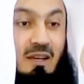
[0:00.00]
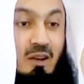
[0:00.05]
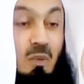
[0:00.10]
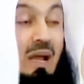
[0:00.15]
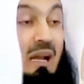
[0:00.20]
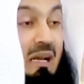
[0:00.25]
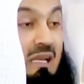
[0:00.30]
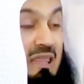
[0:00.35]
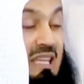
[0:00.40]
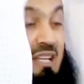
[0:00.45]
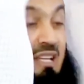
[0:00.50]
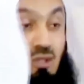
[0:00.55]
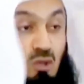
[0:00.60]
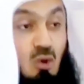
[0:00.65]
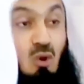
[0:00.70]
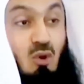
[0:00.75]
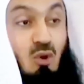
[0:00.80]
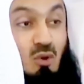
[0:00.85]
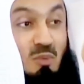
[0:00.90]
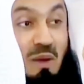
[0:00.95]
Wealthy
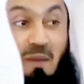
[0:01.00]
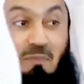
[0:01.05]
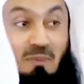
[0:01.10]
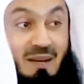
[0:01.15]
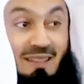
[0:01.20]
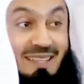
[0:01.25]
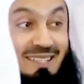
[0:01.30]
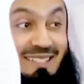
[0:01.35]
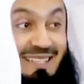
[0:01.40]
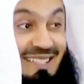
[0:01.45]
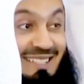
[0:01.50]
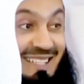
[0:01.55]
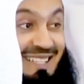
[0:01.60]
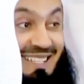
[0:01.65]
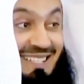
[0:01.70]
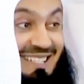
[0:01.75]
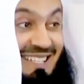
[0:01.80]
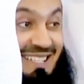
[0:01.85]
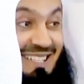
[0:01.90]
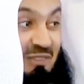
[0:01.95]
too, my brothers and
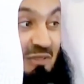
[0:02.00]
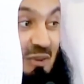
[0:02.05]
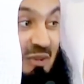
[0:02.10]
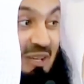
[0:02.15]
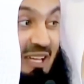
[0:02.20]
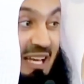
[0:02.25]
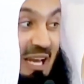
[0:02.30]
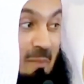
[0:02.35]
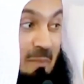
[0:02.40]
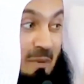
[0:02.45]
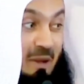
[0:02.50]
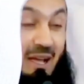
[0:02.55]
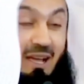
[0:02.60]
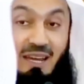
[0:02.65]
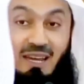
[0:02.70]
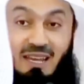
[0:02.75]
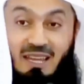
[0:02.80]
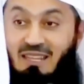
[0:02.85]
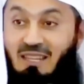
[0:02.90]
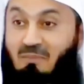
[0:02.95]
sisters. If you get up
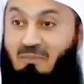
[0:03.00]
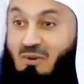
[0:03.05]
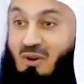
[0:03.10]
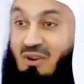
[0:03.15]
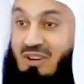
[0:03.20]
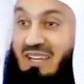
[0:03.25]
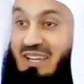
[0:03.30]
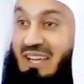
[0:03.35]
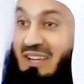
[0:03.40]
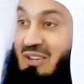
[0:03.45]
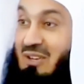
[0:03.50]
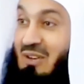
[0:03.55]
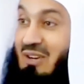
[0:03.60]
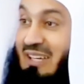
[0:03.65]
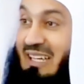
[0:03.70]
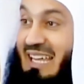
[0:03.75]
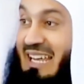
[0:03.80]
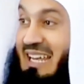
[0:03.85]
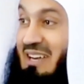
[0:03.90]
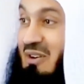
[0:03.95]
early in the morning and you're
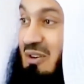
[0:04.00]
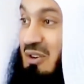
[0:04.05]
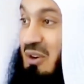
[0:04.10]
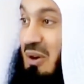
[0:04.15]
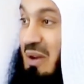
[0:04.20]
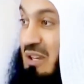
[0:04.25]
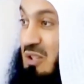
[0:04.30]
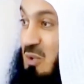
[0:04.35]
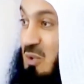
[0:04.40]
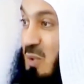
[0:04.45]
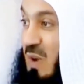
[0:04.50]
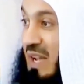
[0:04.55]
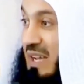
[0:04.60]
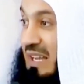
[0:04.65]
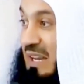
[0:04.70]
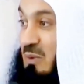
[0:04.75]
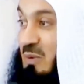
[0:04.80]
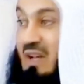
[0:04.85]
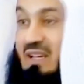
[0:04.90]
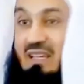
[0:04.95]
keen on going to
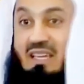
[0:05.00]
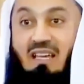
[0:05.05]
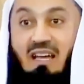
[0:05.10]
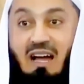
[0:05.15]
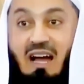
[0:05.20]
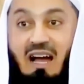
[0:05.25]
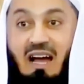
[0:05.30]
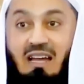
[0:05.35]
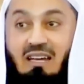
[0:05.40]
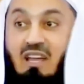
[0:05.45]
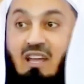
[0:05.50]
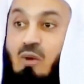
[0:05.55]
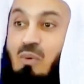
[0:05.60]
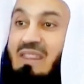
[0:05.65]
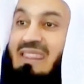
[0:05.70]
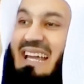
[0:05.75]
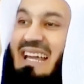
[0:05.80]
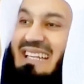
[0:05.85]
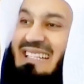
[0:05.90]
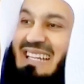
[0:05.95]
work and working hard,
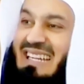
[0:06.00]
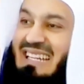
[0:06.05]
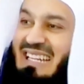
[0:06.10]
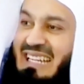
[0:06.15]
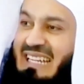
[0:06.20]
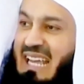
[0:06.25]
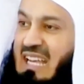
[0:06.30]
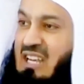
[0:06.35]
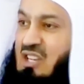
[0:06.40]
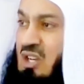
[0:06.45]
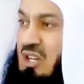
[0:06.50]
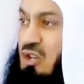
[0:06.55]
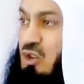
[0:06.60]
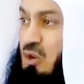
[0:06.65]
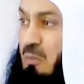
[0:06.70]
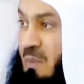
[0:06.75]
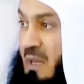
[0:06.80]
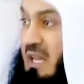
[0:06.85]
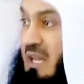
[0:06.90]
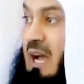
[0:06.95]
with that dedication
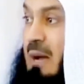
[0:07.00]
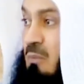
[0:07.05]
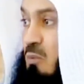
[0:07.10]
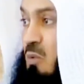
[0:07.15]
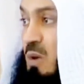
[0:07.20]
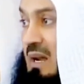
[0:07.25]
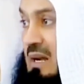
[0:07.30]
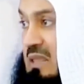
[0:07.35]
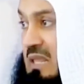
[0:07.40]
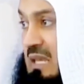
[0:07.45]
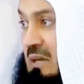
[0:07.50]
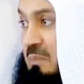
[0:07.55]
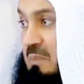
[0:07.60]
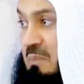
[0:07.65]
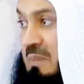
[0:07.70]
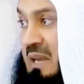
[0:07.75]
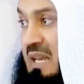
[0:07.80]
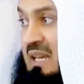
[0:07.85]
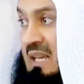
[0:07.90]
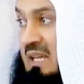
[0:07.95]
you become wealthy.
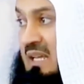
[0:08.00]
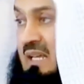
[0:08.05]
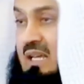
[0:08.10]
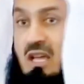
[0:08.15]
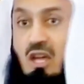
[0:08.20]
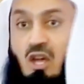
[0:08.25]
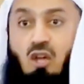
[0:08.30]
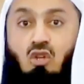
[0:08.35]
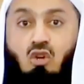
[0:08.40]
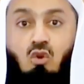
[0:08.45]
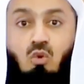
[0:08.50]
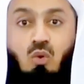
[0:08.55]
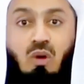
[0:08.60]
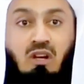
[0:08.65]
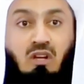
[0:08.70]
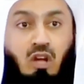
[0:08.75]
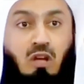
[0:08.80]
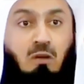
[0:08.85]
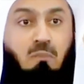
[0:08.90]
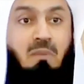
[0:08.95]
Meaning, you
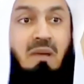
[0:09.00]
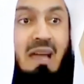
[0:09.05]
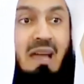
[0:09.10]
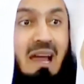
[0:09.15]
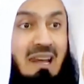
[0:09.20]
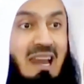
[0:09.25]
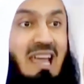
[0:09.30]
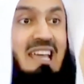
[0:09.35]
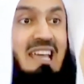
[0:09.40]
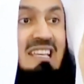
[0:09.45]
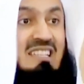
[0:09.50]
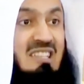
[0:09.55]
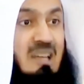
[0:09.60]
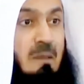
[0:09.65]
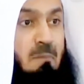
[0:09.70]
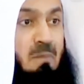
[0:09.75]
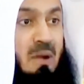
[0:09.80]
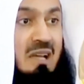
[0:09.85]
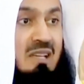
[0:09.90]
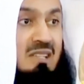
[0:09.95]
will not be a
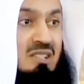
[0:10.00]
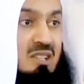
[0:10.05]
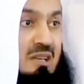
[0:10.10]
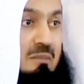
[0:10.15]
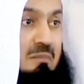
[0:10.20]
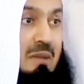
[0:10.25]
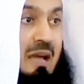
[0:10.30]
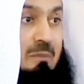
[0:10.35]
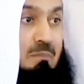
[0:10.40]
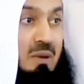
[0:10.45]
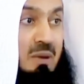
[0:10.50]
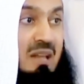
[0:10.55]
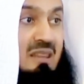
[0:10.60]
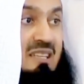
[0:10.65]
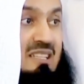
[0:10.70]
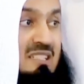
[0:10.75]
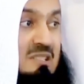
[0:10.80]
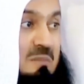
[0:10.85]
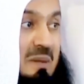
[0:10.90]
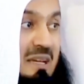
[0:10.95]
lazy person. My brothers,